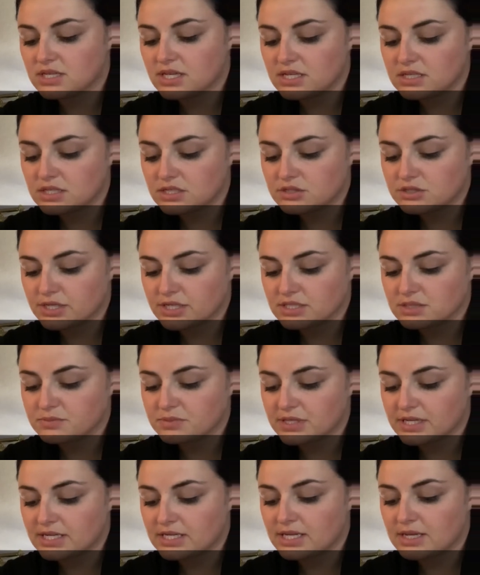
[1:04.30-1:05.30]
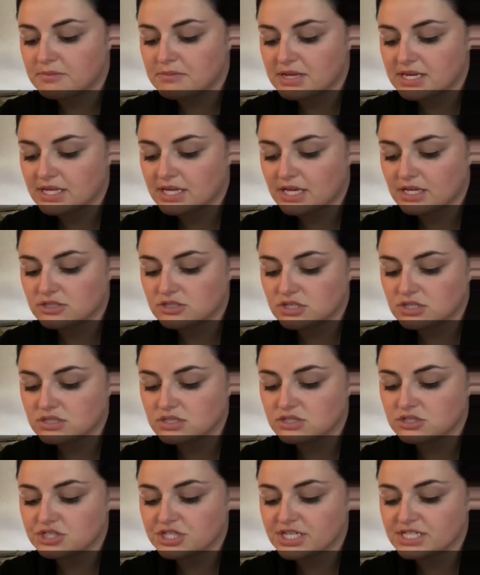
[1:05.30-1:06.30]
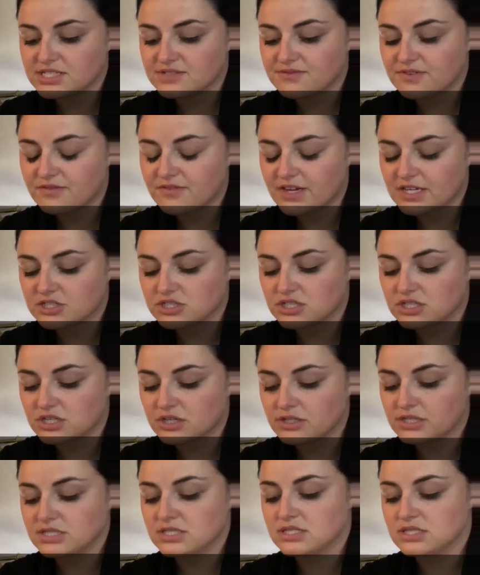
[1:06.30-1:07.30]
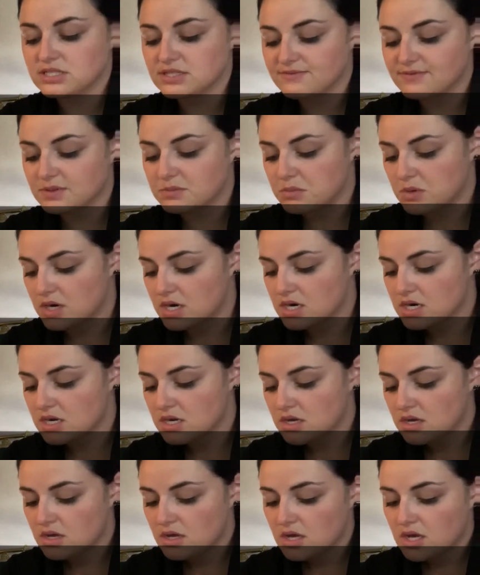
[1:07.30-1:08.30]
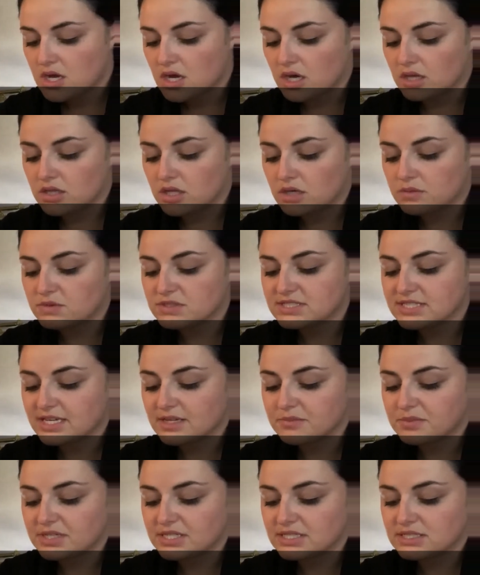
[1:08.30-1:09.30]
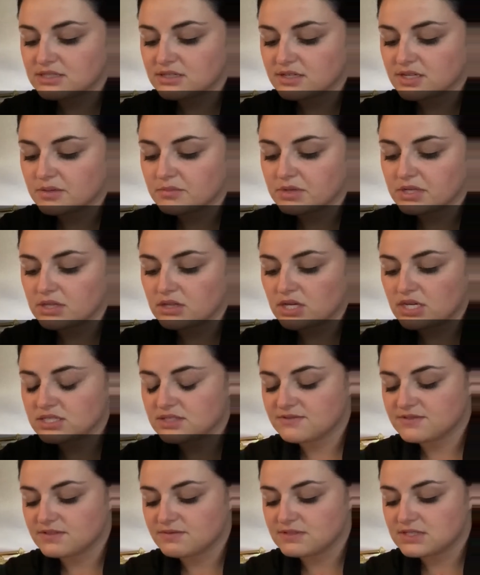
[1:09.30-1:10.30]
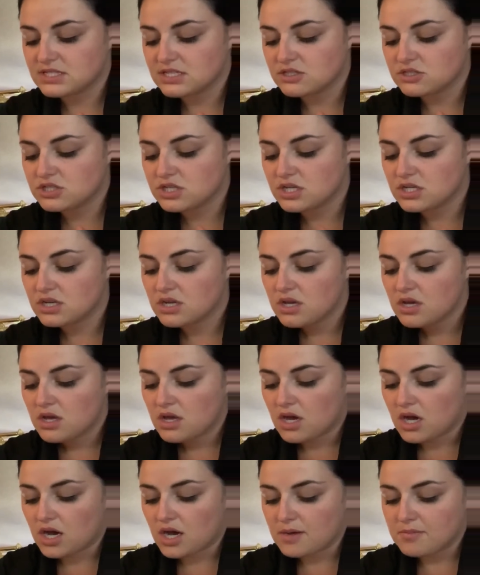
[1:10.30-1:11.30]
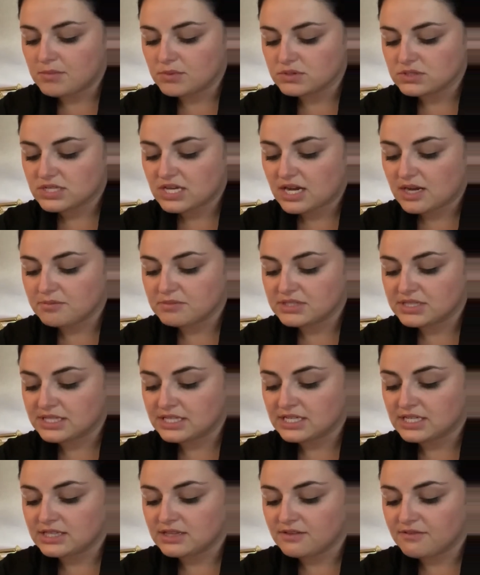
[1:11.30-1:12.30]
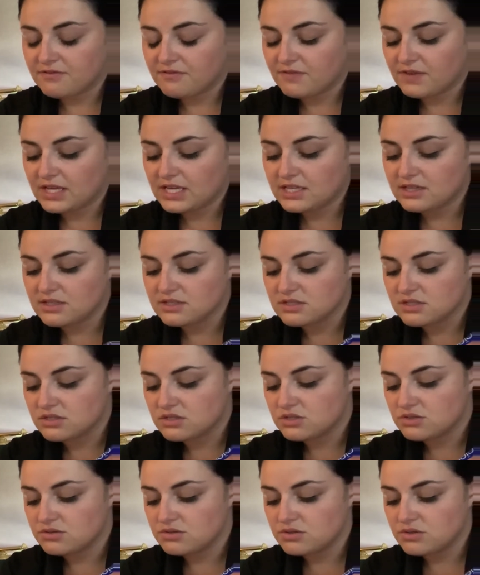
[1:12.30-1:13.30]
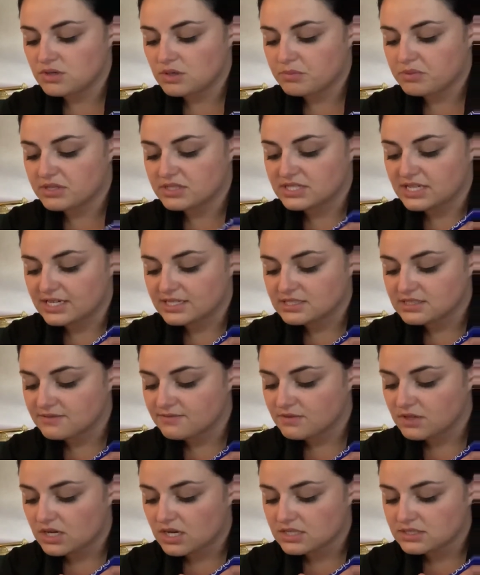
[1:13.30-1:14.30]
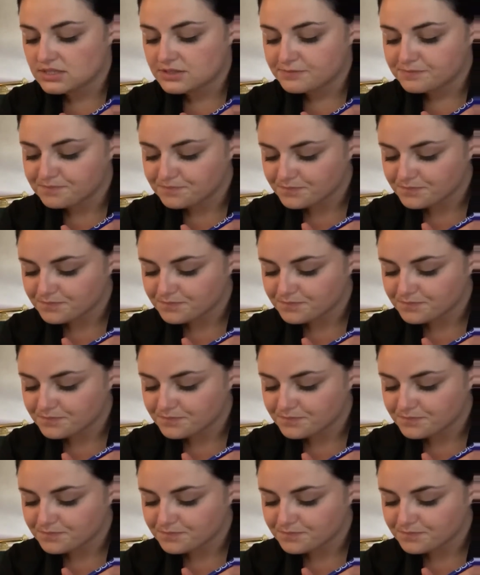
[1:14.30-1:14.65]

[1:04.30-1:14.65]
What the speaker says: kidney transplant and medications, the chance of infection increases even more. Along with diabetes, there can be a loss of sensation, most commonly in the feet. This is due to a protective loss.